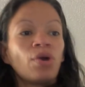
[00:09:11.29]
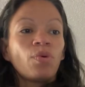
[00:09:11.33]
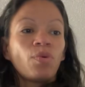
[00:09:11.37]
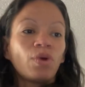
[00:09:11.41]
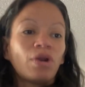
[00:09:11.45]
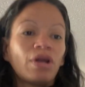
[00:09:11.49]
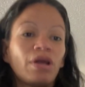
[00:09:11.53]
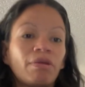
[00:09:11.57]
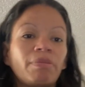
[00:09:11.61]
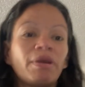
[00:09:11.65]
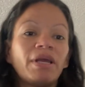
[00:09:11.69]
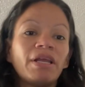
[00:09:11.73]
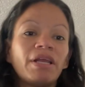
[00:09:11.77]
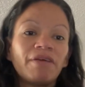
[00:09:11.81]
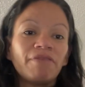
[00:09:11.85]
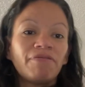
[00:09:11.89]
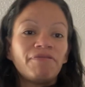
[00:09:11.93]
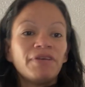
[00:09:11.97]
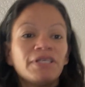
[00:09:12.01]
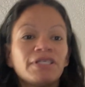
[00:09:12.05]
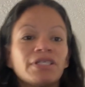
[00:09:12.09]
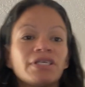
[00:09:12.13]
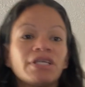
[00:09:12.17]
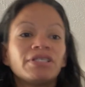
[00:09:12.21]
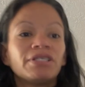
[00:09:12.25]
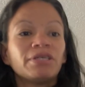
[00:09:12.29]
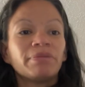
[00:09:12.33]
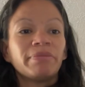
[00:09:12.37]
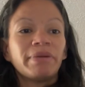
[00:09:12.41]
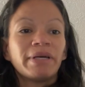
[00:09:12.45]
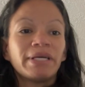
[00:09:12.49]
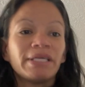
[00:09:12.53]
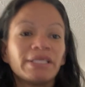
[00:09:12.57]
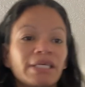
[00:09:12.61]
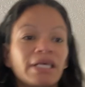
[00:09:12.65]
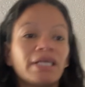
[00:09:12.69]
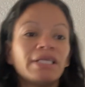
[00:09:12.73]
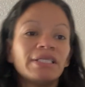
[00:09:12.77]
when I made a feast unto
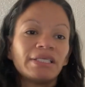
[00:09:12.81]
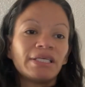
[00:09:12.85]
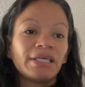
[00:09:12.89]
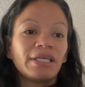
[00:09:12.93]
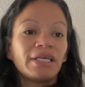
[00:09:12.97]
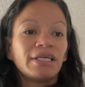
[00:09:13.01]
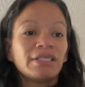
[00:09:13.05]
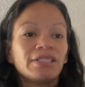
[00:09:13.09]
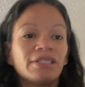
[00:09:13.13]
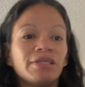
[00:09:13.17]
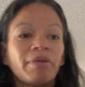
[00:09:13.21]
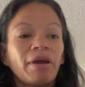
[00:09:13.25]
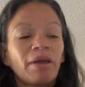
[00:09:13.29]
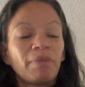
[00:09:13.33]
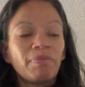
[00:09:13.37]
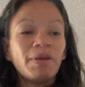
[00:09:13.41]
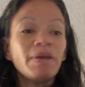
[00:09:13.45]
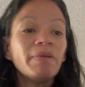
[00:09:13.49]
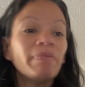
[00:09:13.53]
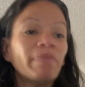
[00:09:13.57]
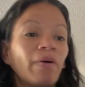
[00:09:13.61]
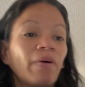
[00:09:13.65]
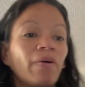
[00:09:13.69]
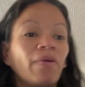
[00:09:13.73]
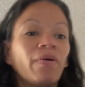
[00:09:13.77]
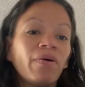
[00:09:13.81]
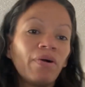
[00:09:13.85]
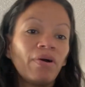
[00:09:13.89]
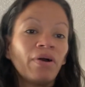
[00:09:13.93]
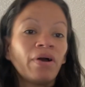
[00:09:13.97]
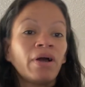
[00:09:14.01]
my sons and unto my people?